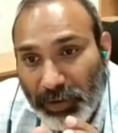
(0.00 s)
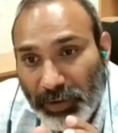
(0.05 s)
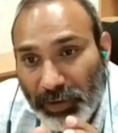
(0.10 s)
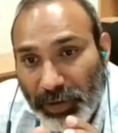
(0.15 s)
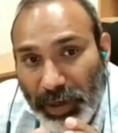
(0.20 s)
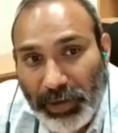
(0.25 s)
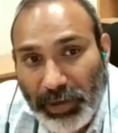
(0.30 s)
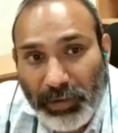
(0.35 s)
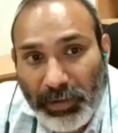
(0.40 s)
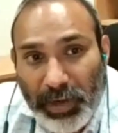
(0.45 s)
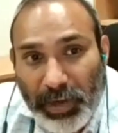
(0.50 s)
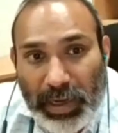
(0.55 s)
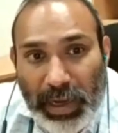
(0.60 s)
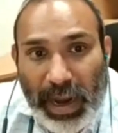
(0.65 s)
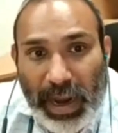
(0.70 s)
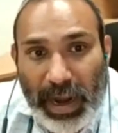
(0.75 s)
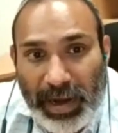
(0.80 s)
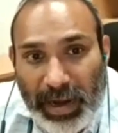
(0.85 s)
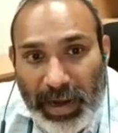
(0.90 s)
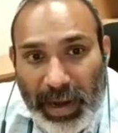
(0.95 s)
decree
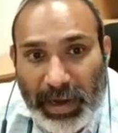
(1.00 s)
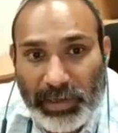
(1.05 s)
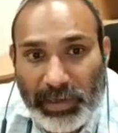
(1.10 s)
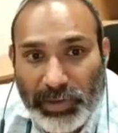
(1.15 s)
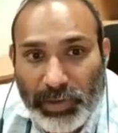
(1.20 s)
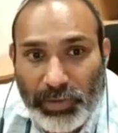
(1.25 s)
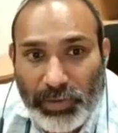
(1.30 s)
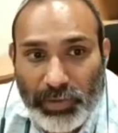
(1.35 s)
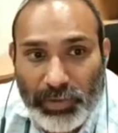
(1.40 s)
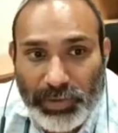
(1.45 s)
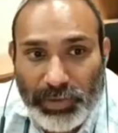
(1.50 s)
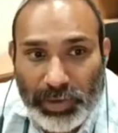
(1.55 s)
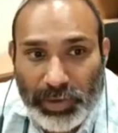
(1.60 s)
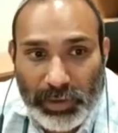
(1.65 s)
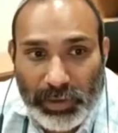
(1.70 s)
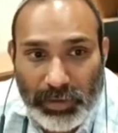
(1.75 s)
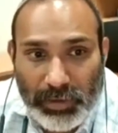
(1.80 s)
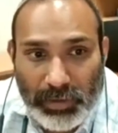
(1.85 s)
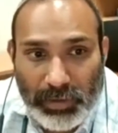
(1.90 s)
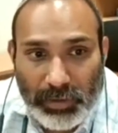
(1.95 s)
and
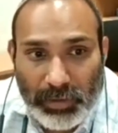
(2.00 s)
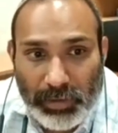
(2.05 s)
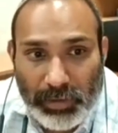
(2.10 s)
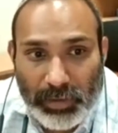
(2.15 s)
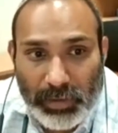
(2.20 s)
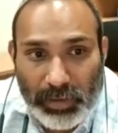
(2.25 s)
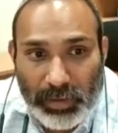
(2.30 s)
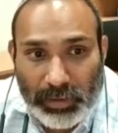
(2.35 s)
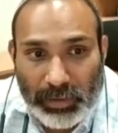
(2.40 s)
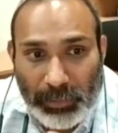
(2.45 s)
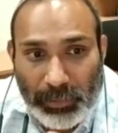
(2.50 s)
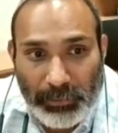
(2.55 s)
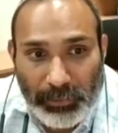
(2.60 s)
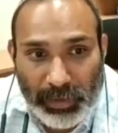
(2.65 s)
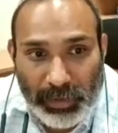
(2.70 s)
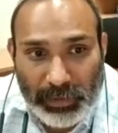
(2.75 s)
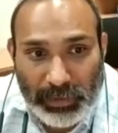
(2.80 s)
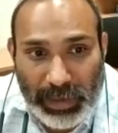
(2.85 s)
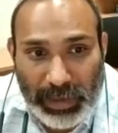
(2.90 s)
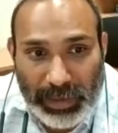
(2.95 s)
execution,
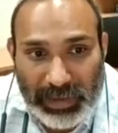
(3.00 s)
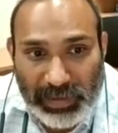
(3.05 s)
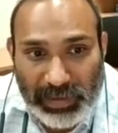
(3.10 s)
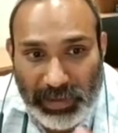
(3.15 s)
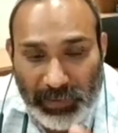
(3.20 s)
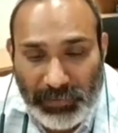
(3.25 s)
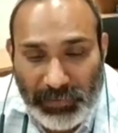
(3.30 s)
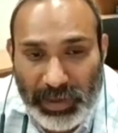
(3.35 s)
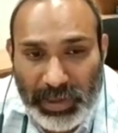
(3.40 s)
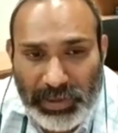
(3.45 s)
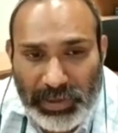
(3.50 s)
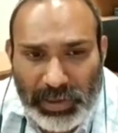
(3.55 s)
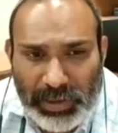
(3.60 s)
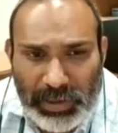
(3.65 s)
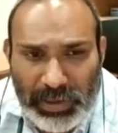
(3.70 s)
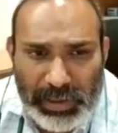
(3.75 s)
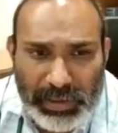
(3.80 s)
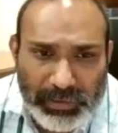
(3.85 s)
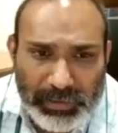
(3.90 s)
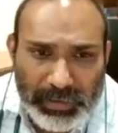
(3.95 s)
that is definition
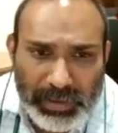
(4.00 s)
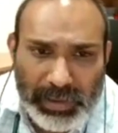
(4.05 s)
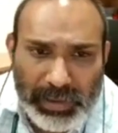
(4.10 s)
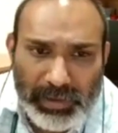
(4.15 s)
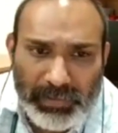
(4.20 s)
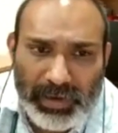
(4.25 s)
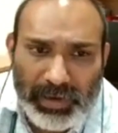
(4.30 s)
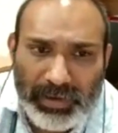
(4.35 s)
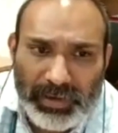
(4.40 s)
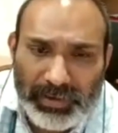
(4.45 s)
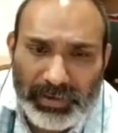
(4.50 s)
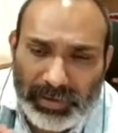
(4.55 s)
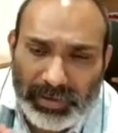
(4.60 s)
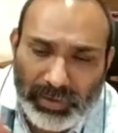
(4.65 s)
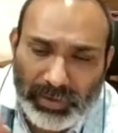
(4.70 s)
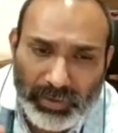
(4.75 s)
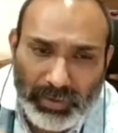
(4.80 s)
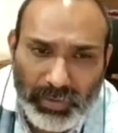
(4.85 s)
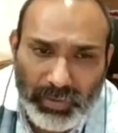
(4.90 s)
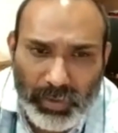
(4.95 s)
is been given under
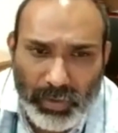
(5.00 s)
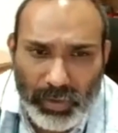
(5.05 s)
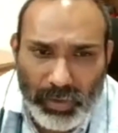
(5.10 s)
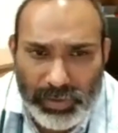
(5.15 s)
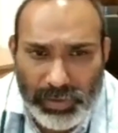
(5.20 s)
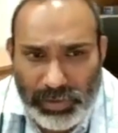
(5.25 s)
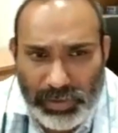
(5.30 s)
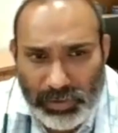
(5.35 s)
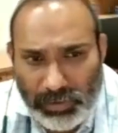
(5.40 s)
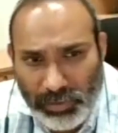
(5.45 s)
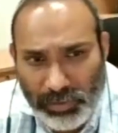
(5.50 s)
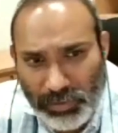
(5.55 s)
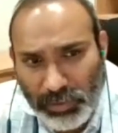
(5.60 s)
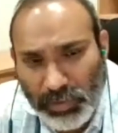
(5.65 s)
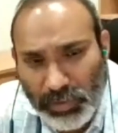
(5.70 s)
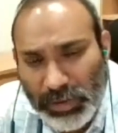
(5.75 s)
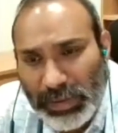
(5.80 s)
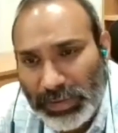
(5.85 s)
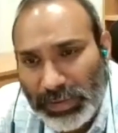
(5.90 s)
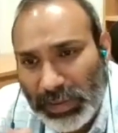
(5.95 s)
section 2 clause 2,
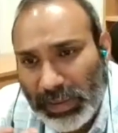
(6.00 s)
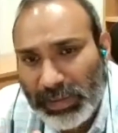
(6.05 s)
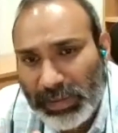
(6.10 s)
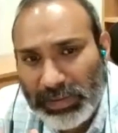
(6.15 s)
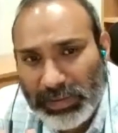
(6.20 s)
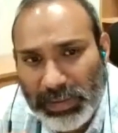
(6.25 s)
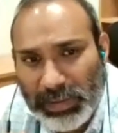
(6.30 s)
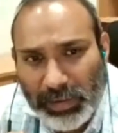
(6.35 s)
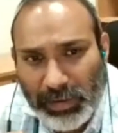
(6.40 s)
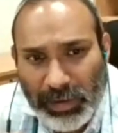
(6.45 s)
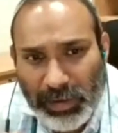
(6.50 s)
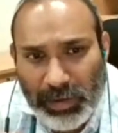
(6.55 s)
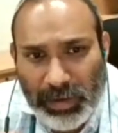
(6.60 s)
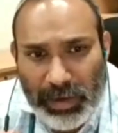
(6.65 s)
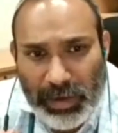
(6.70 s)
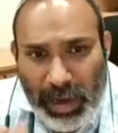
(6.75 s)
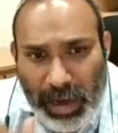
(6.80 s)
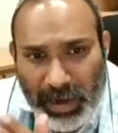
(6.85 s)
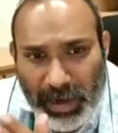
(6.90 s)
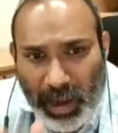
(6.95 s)
that is decree,
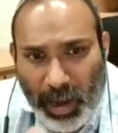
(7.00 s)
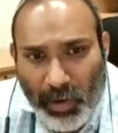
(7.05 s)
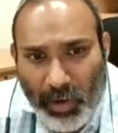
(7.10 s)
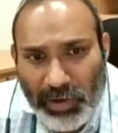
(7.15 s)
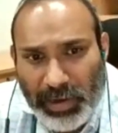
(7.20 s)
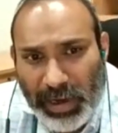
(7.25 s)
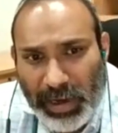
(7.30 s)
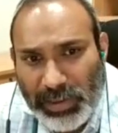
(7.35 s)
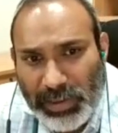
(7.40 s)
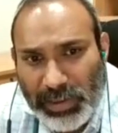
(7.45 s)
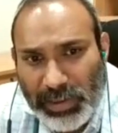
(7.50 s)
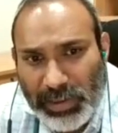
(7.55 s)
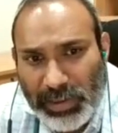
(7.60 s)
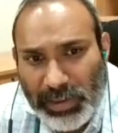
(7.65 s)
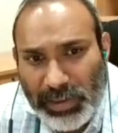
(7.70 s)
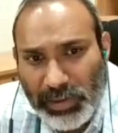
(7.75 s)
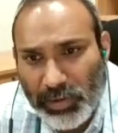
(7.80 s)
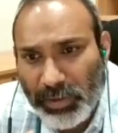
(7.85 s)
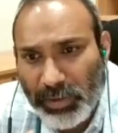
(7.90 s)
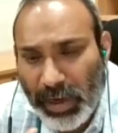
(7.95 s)
and how it has
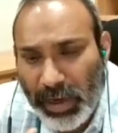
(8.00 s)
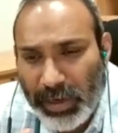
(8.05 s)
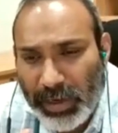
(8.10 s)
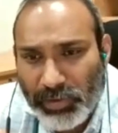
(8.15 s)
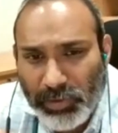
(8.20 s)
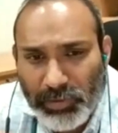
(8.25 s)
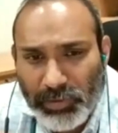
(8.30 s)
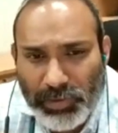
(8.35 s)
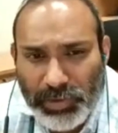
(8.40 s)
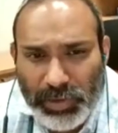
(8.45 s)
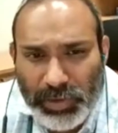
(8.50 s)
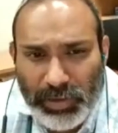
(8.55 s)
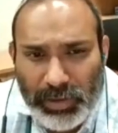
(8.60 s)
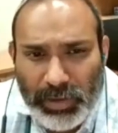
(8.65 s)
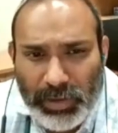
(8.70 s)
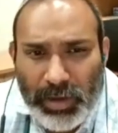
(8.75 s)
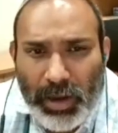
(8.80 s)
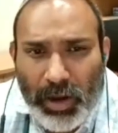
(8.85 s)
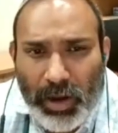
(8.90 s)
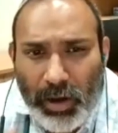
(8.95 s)
to be execution,
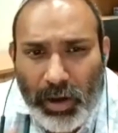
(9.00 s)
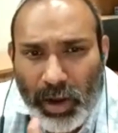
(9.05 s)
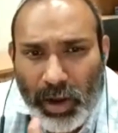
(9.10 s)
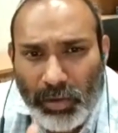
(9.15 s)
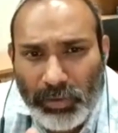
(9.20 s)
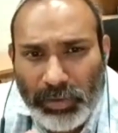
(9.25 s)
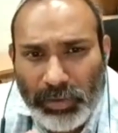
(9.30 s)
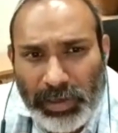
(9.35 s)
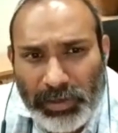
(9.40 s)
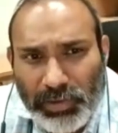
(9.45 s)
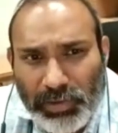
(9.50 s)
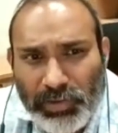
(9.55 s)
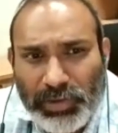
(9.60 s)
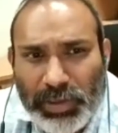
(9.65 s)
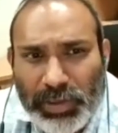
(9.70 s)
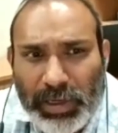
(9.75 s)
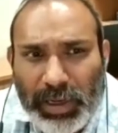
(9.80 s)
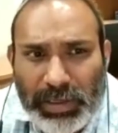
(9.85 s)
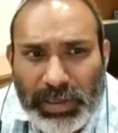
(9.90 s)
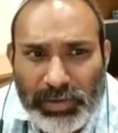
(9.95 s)
or how the
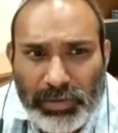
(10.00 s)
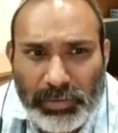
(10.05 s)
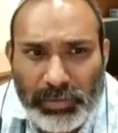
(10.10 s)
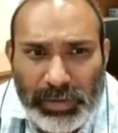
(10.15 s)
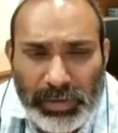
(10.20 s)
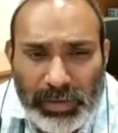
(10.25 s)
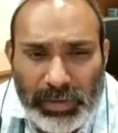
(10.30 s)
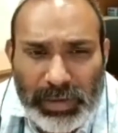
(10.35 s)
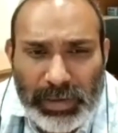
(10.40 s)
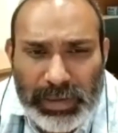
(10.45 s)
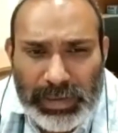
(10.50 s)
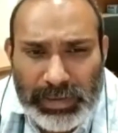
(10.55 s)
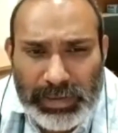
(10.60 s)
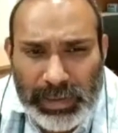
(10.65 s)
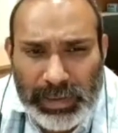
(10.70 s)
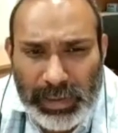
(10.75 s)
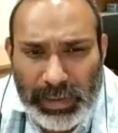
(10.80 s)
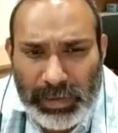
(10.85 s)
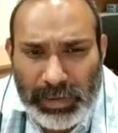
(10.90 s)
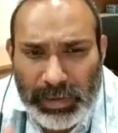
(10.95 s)
execution has to be
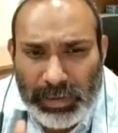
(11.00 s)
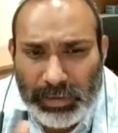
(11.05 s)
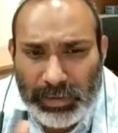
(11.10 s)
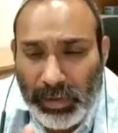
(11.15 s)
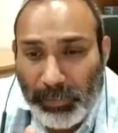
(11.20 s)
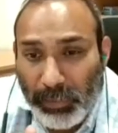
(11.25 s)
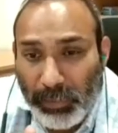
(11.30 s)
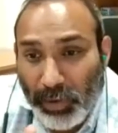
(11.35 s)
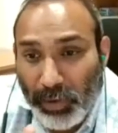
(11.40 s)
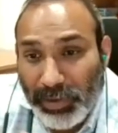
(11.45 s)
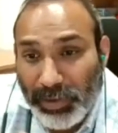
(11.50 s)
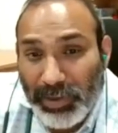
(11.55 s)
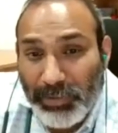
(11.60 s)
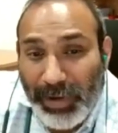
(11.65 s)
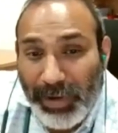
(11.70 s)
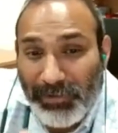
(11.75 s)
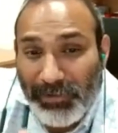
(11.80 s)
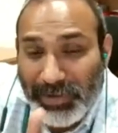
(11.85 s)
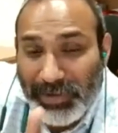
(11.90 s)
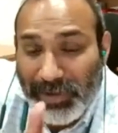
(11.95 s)
seen, the process
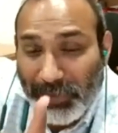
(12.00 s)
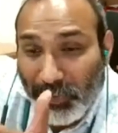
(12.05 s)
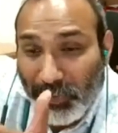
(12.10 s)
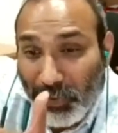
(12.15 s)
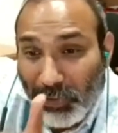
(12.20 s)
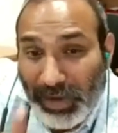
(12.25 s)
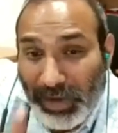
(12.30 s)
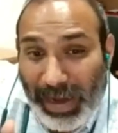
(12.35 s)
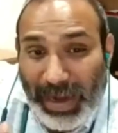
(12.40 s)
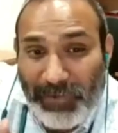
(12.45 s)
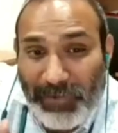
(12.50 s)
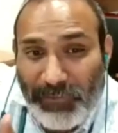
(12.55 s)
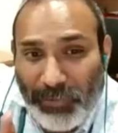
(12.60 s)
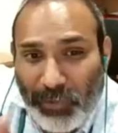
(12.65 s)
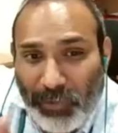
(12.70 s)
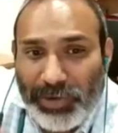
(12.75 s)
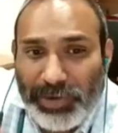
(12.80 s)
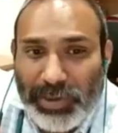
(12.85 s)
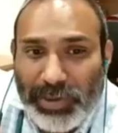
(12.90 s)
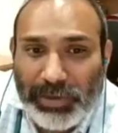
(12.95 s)
by which the court
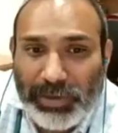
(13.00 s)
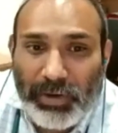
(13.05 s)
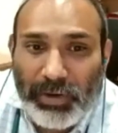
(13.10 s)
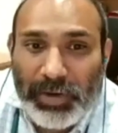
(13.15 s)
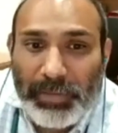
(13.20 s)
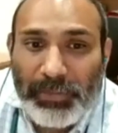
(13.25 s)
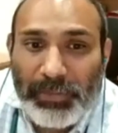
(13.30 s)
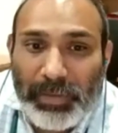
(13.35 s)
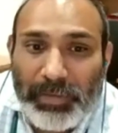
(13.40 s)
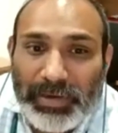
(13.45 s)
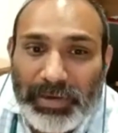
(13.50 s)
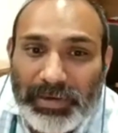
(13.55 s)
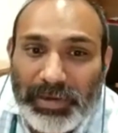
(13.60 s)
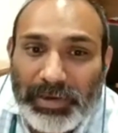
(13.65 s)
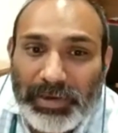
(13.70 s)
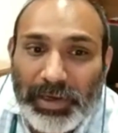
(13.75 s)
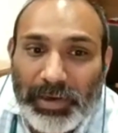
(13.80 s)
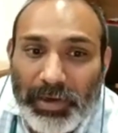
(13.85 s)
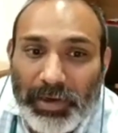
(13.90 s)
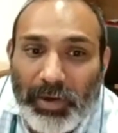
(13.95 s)
enforces or implements the
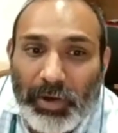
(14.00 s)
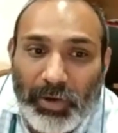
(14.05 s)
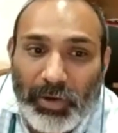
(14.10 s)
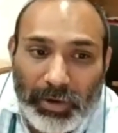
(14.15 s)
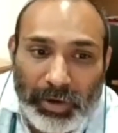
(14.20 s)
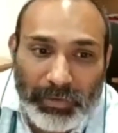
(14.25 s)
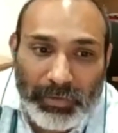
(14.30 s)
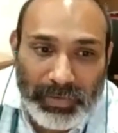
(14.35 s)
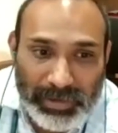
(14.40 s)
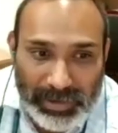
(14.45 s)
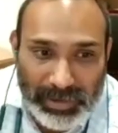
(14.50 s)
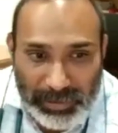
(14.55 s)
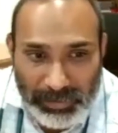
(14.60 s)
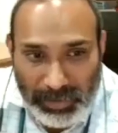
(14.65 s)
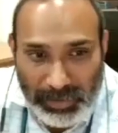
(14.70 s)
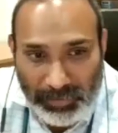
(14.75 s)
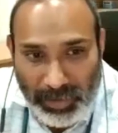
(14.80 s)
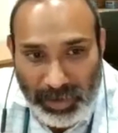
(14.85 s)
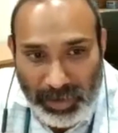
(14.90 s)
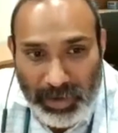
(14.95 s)
decree or order which has
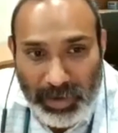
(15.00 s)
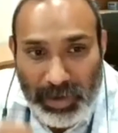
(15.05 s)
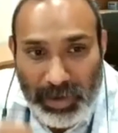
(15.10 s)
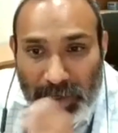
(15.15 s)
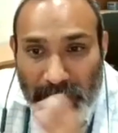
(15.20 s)
been passed.